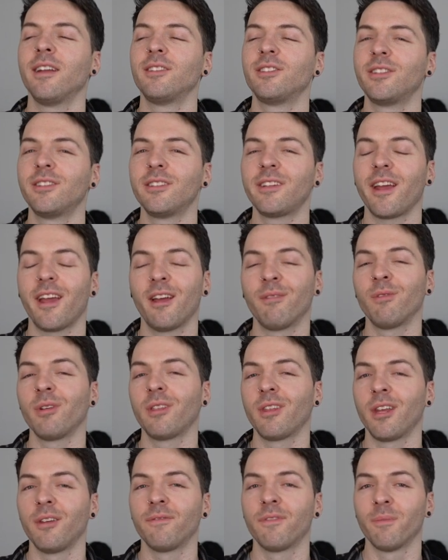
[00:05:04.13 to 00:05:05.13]
took
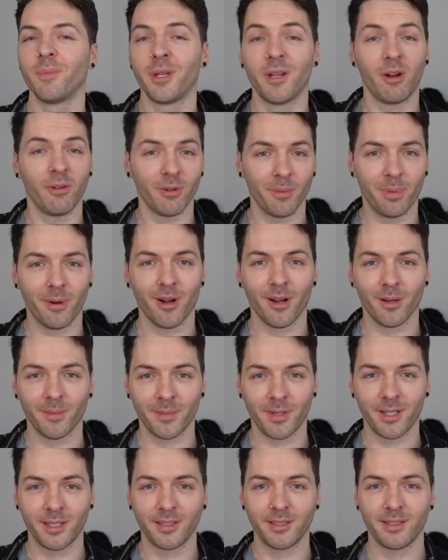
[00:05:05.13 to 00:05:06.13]
everything from the old
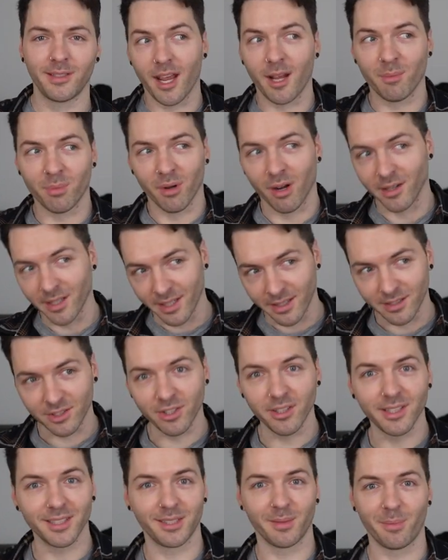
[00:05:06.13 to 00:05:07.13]
apartment and brought it
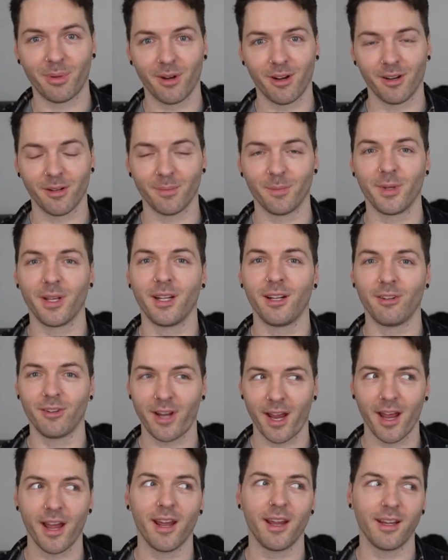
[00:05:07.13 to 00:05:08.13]
to this apartment.
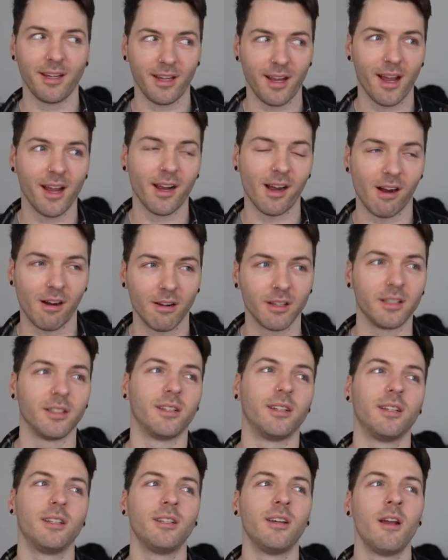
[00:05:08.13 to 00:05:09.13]
Okay, yeah, all
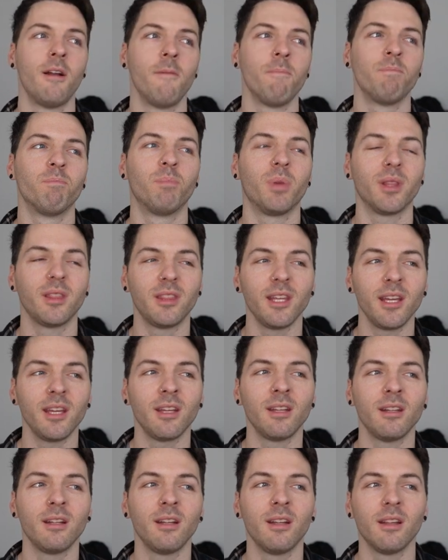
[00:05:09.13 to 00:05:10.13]
good. But
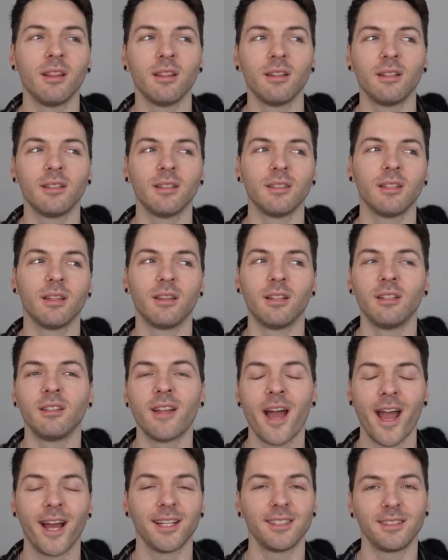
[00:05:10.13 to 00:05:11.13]
then the
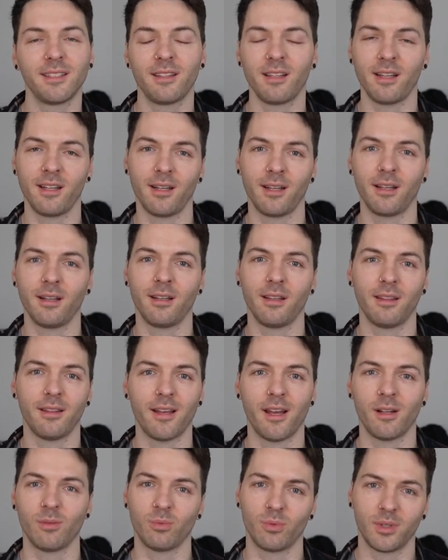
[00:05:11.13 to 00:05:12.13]
last thing
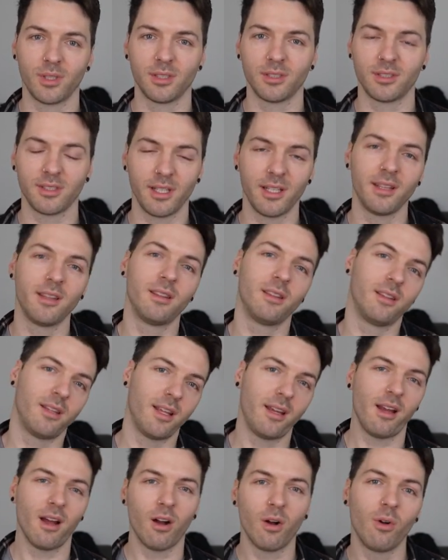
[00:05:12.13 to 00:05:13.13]
that was in
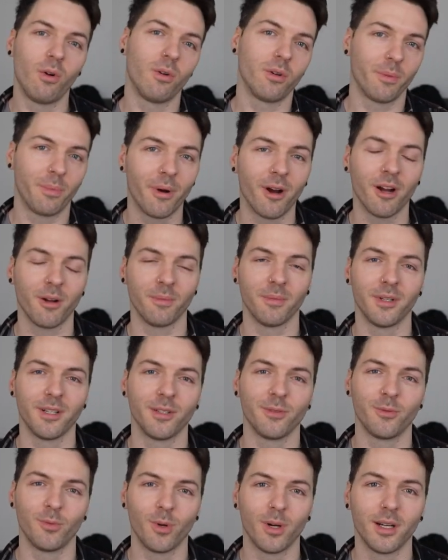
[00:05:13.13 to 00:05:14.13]
the old
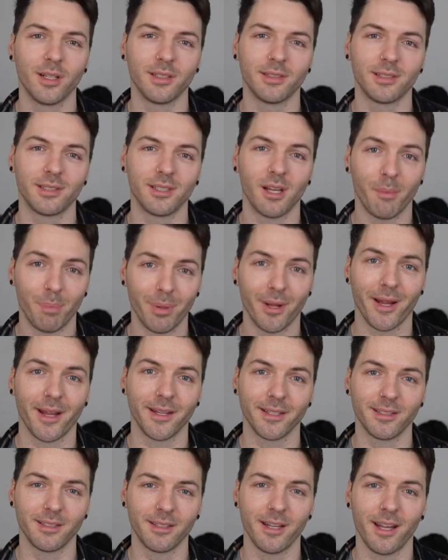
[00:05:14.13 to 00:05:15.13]
apartment was a
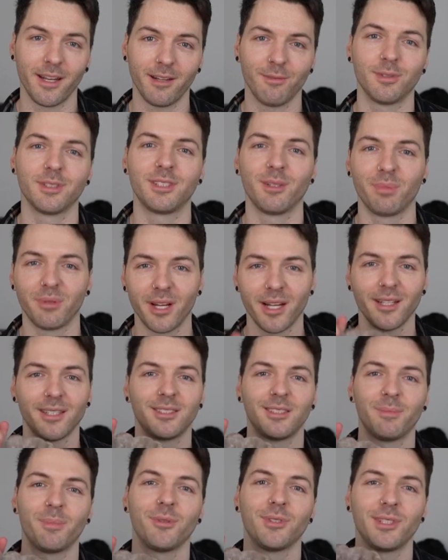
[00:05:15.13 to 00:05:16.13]
plant. And it was the plant
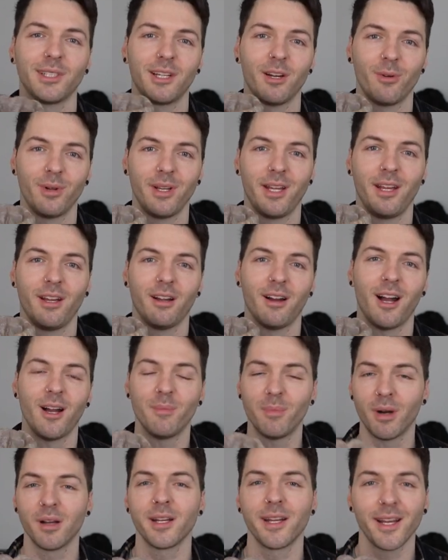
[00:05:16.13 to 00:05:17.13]
that's supposed to go in here. I
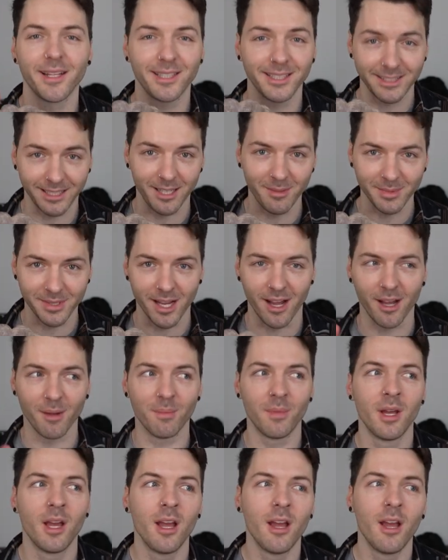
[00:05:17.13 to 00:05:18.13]
bought it at the same
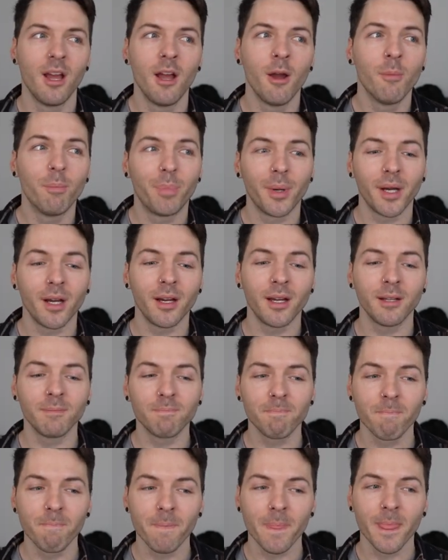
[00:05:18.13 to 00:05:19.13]
time.
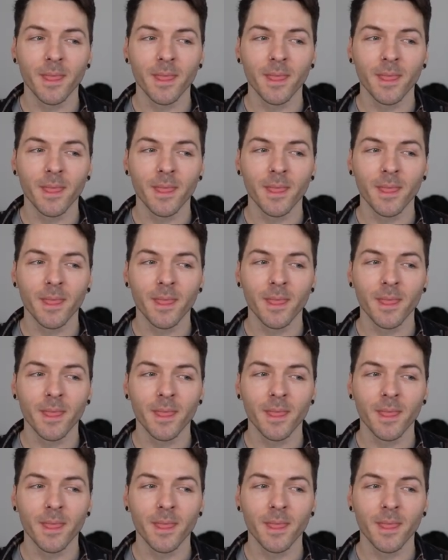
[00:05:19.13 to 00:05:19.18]
But